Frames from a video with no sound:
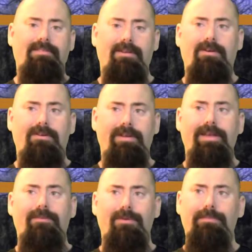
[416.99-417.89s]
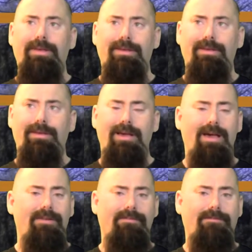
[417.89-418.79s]
so it will be
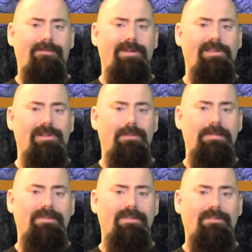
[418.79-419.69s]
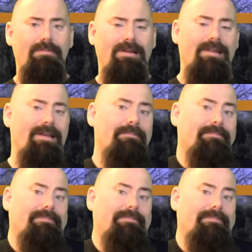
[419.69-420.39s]
kind of a fun little Business Monday.